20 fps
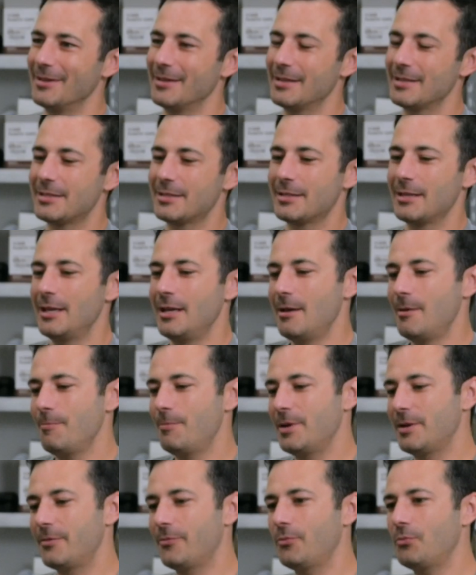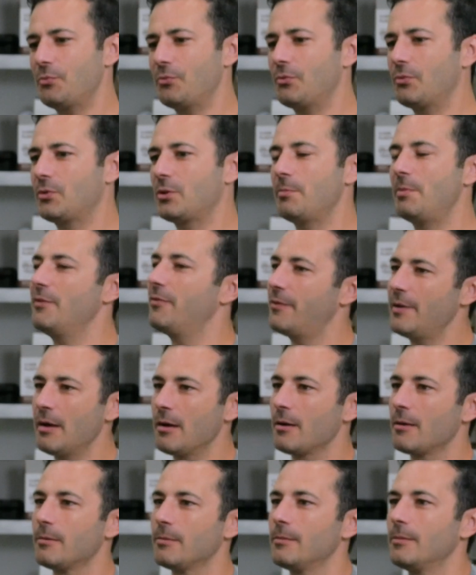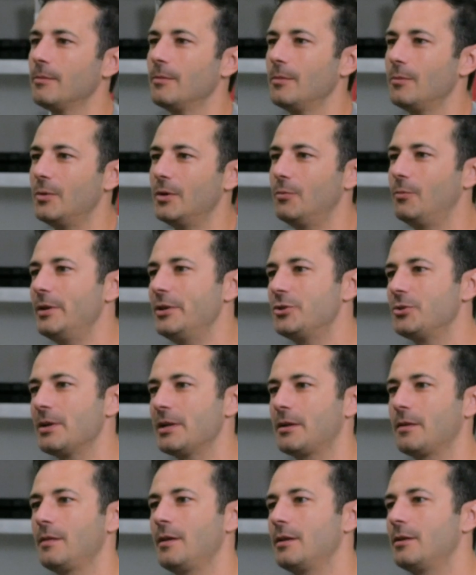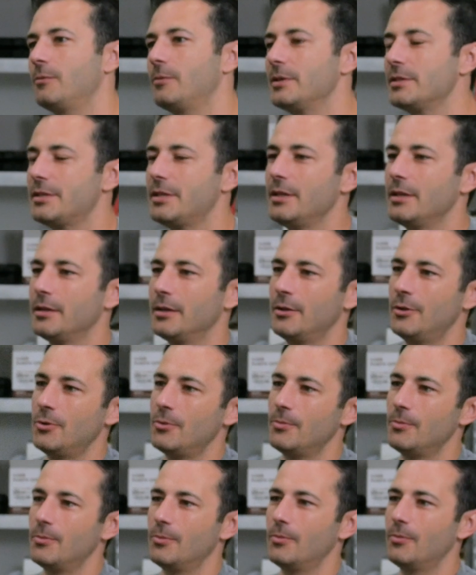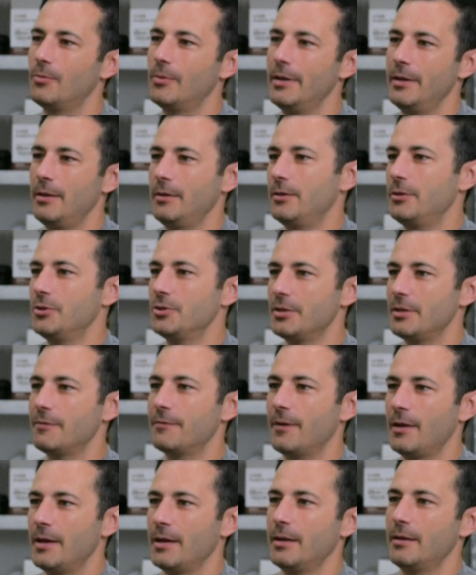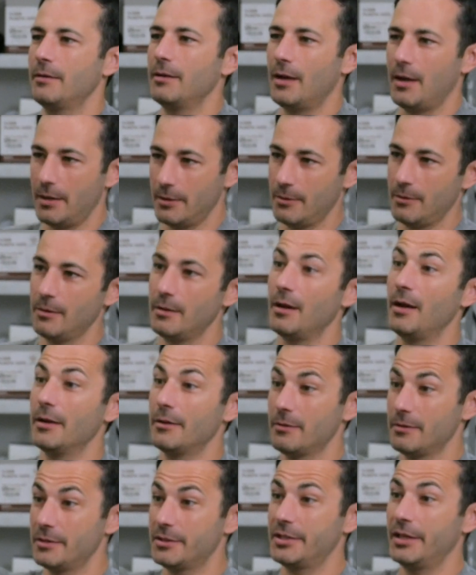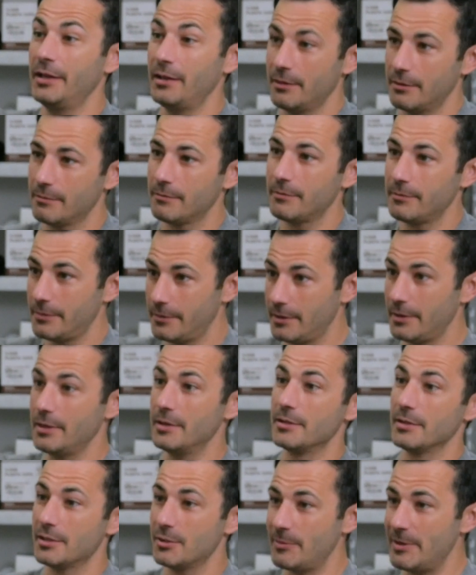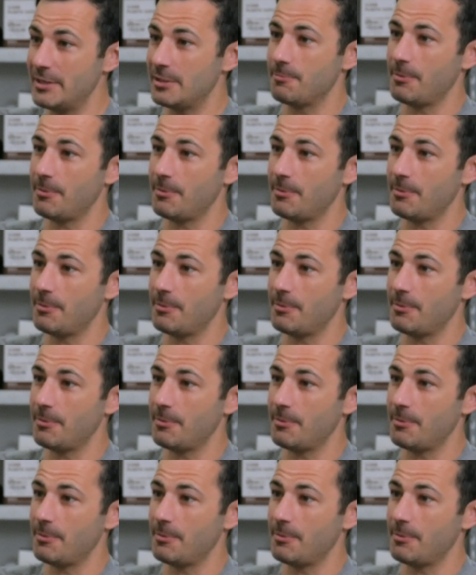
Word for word: I mean, it's but to be fair, when we drink a lot of whiskey at home, we usually find 100, 110 is a sweet